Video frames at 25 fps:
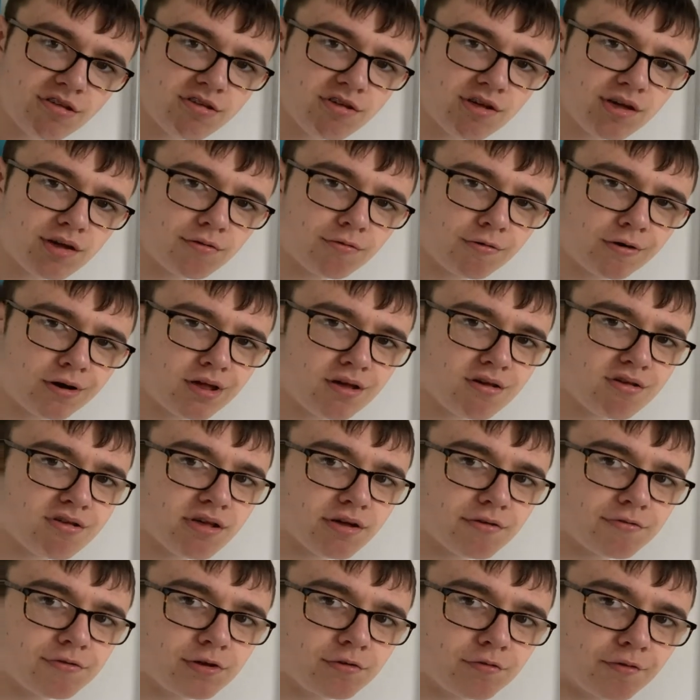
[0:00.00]
series,
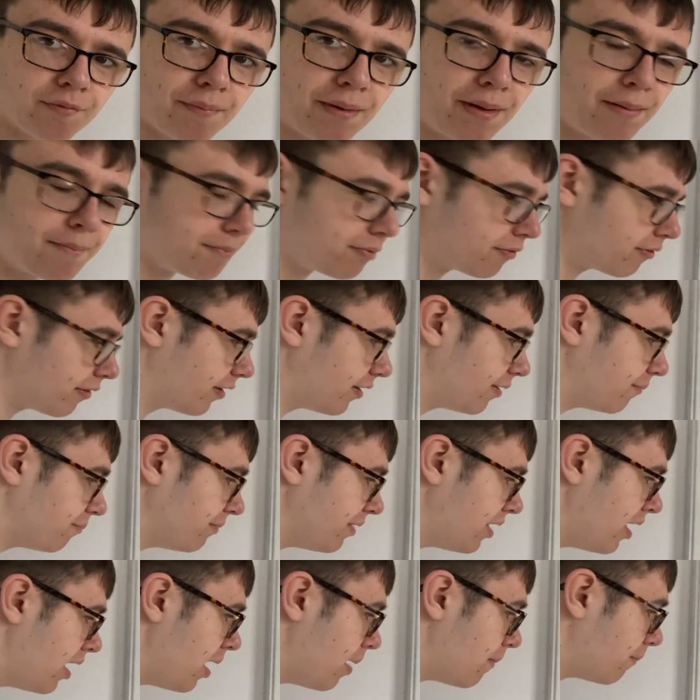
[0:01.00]
if you remember it.
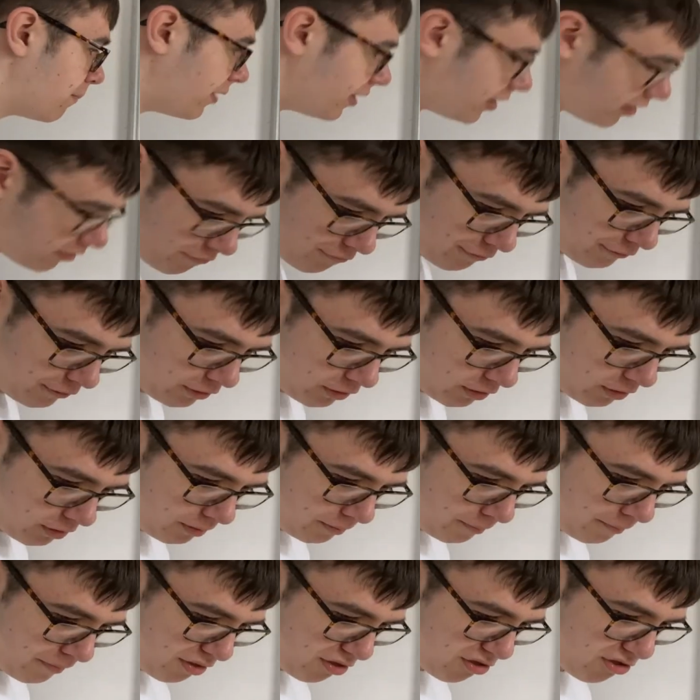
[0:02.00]
But if
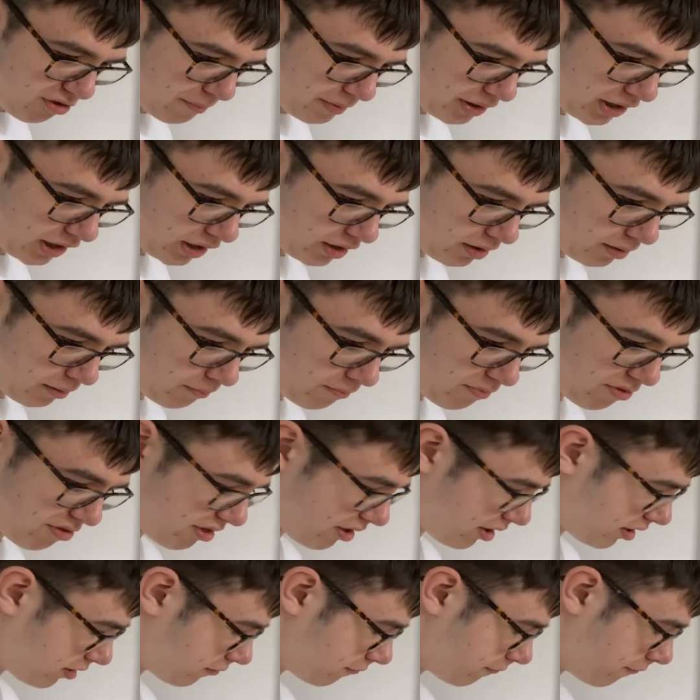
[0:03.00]
not, Mr. McAdam
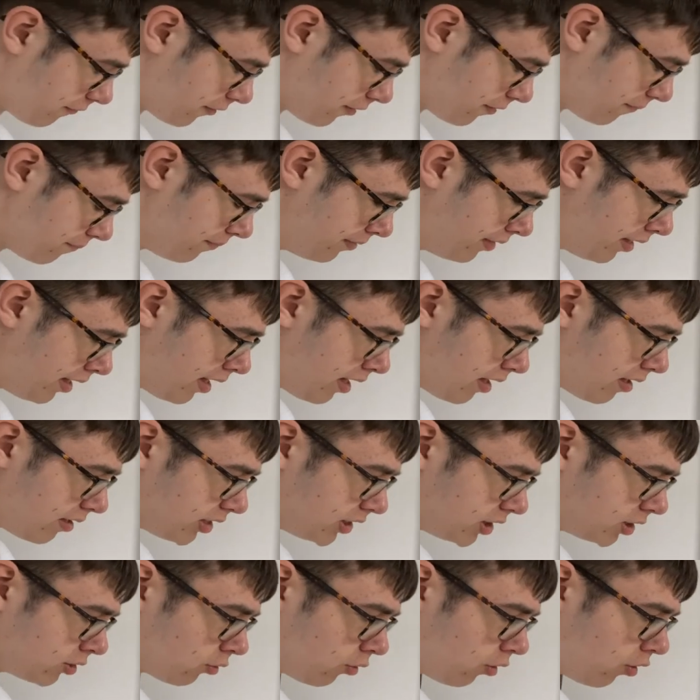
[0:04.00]
said that
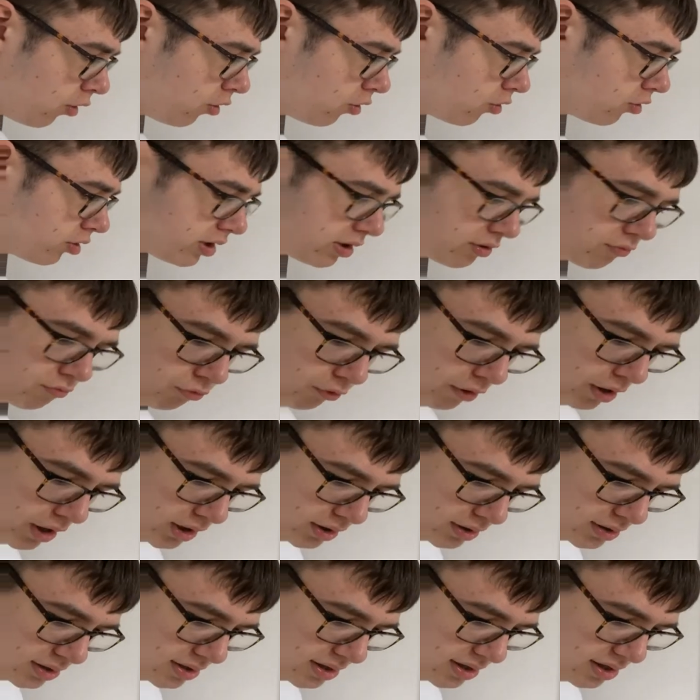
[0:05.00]
you'll only
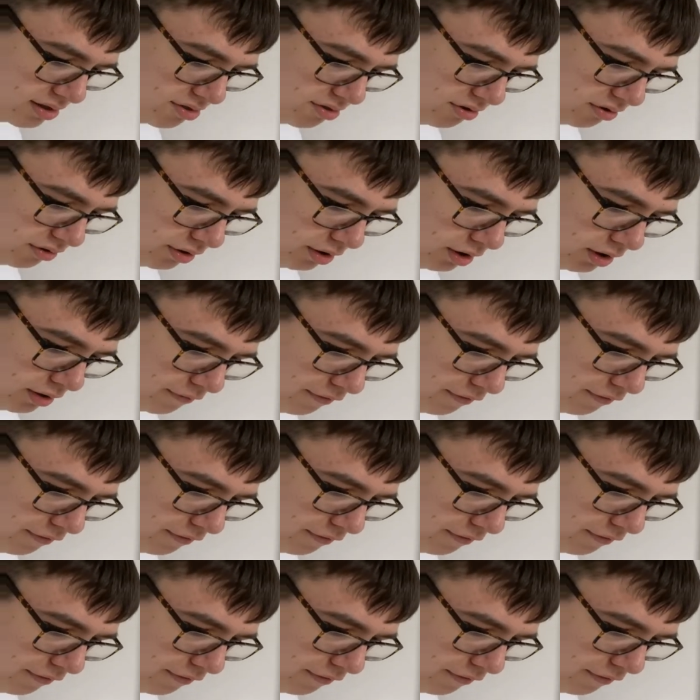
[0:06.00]
really need to know